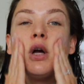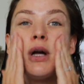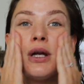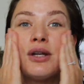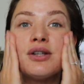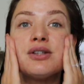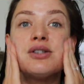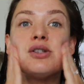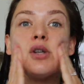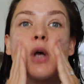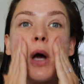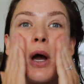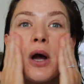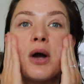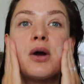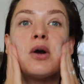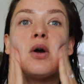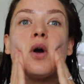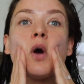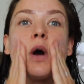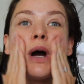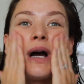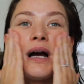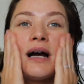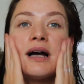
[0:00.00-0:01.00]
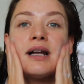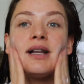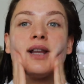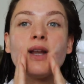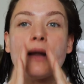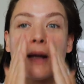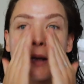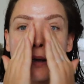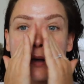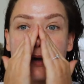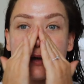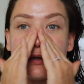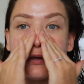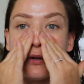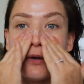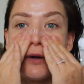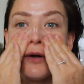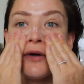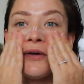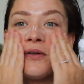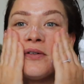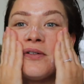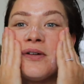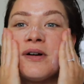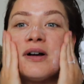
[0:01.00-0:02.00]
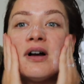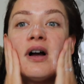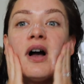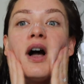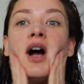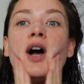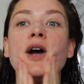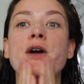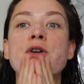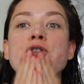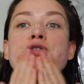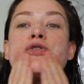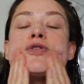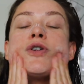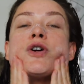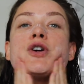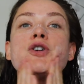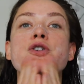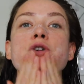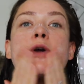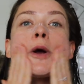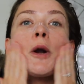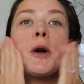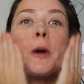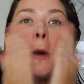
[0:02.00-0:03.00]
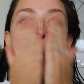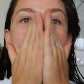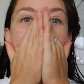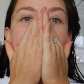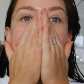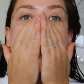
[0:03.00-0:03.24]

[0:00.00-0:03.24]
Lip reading: So I like a lot of hydration.